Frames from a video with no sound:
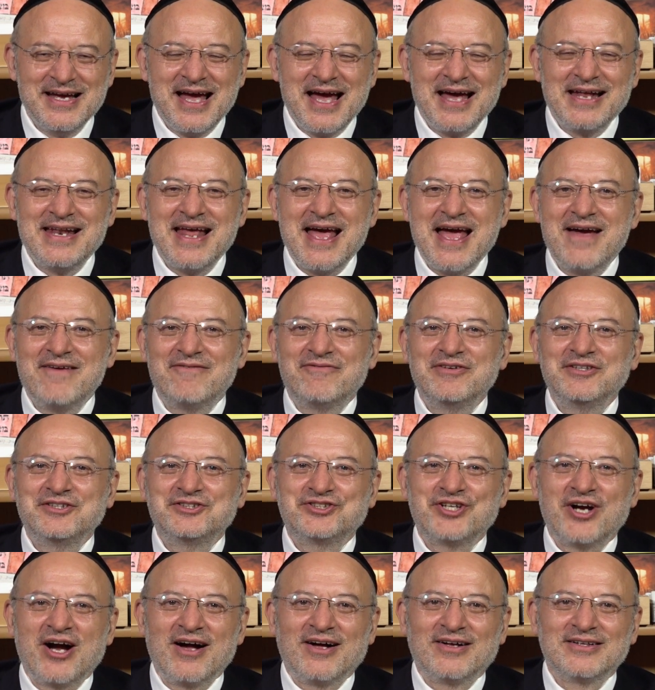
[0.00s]
and every
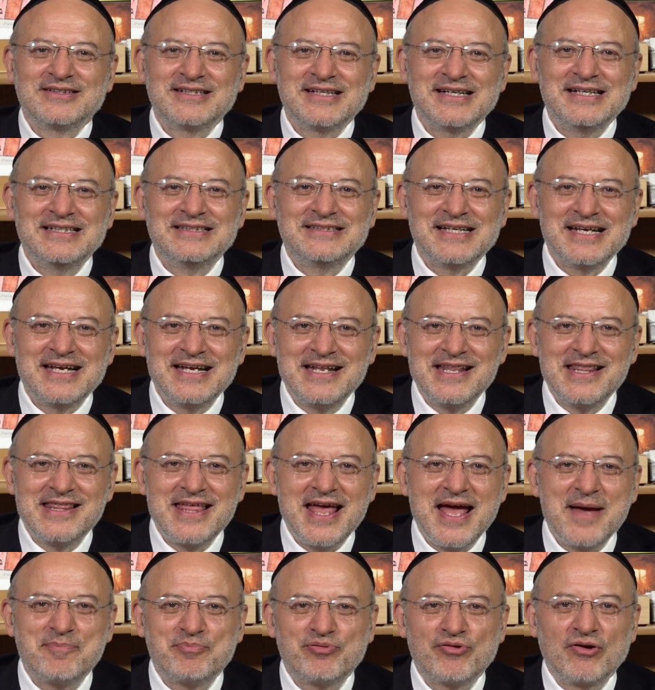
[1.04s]
child is in
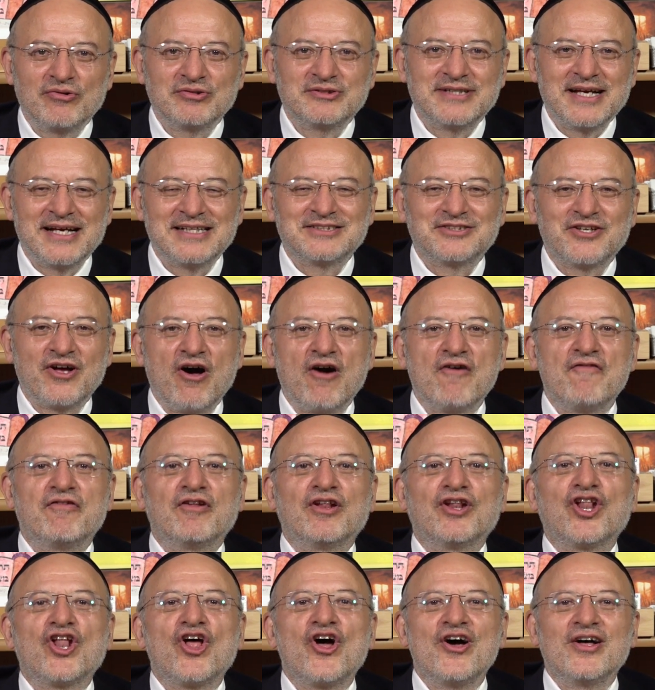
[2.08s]
their process of
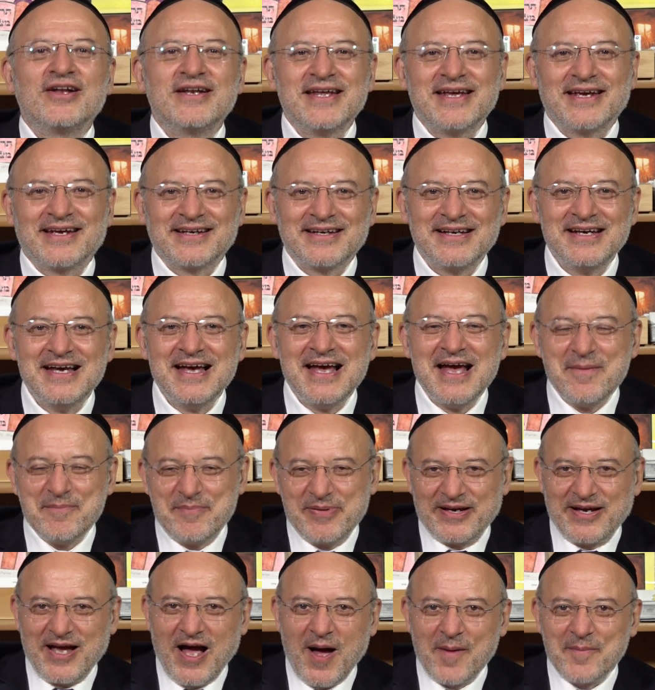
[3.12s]
learning,
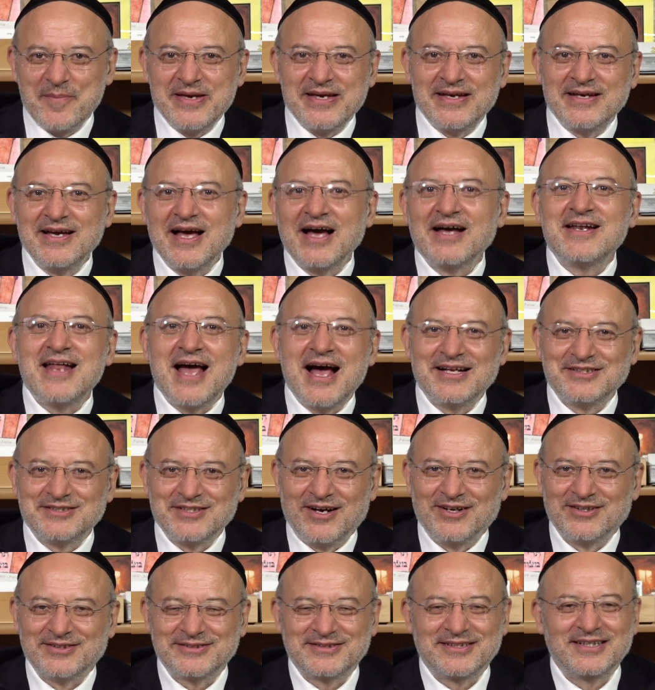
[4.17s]
becoming an
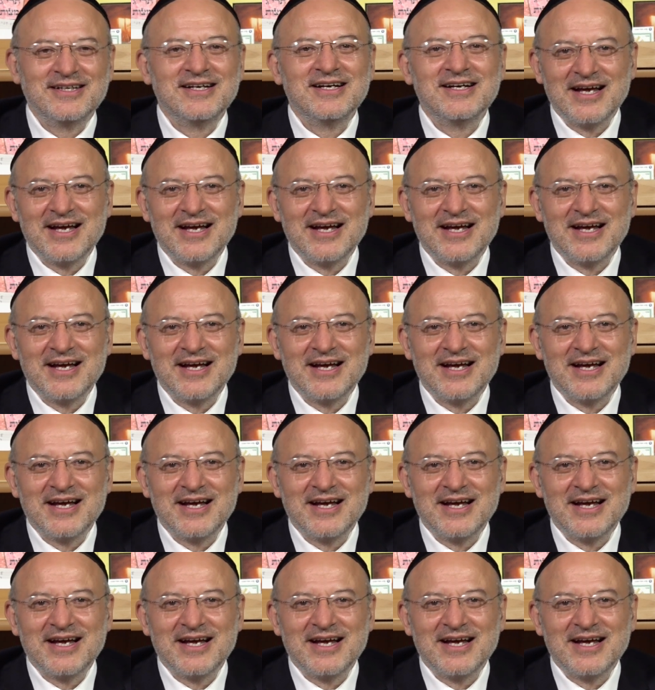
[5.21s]
adult.